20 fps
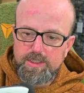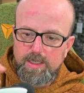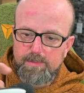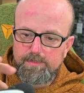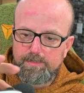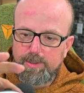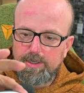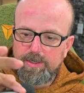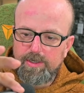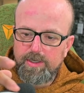
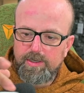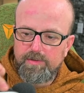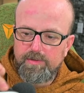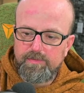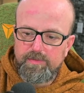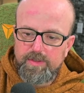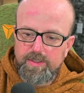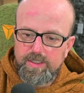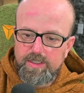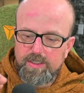part
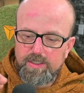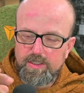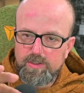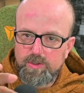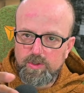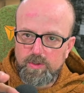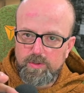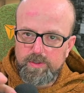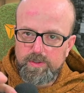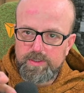of the
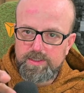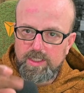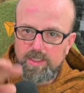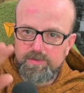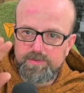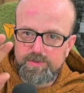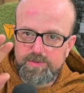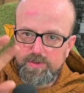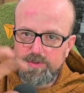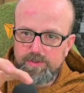controller
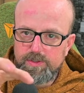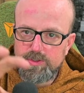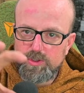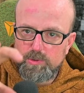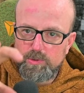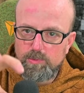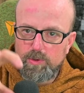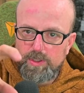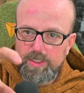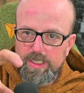itself, so there is
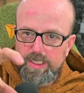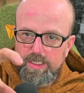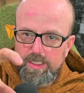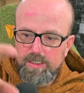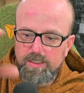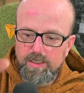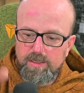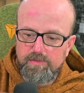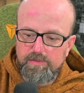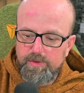no more
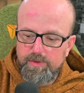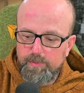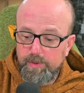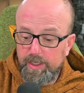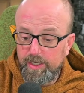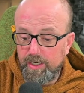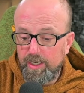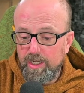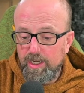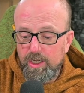needed of the
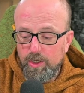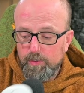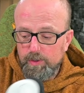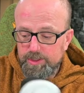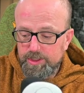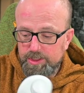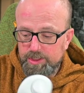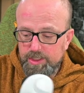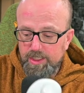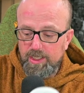ring,
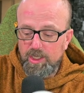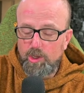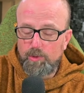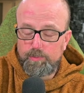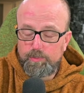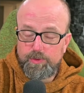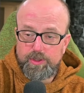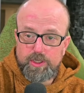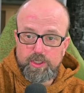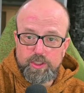which is going to
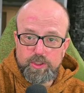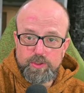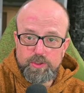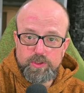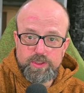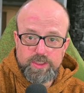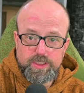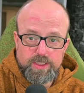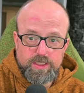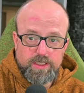help with
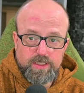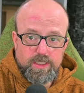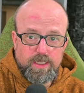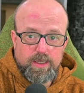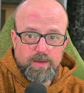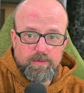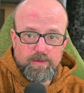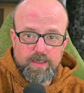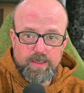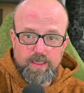occlusion
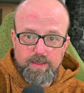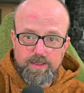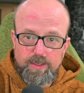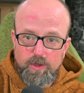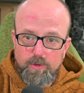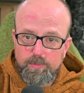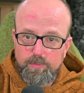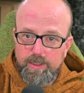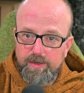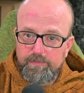and, you
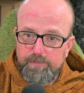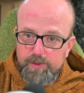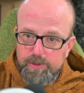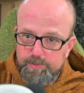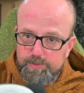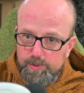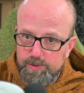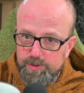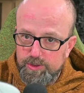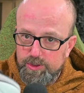know, playing
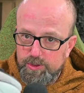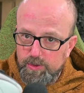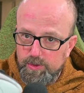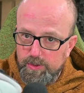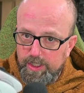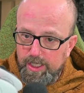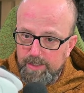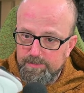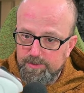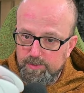first-person shooter
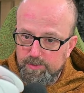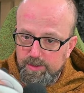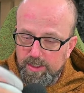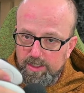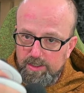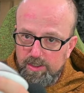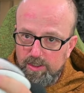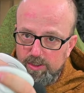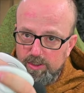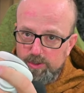games where you can
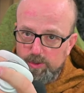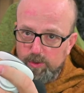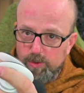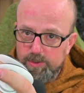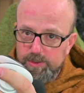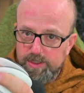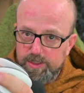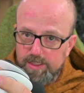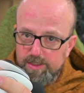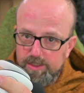get the
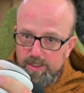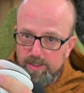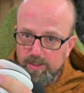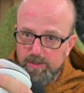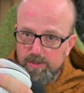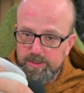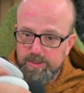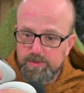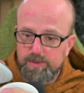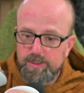controllers nice and
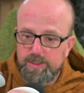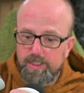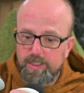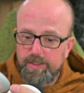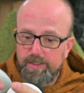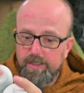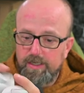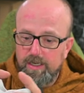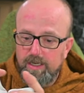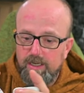close to each
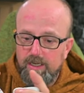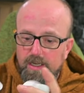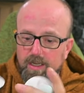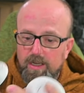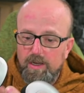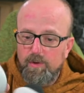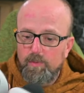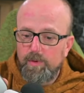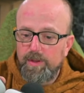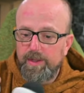other
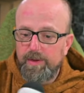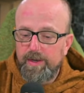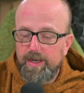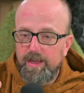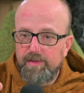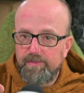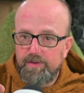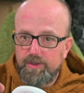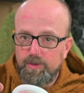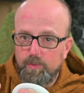without
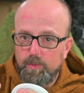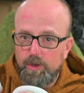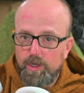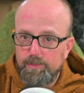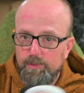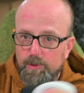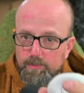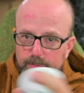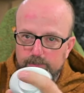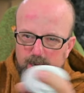having to worry
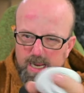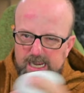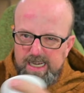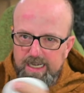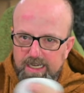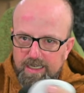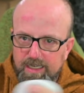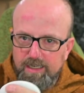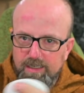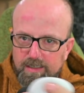about
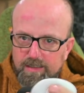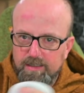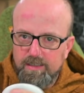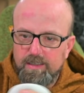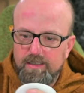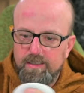banging in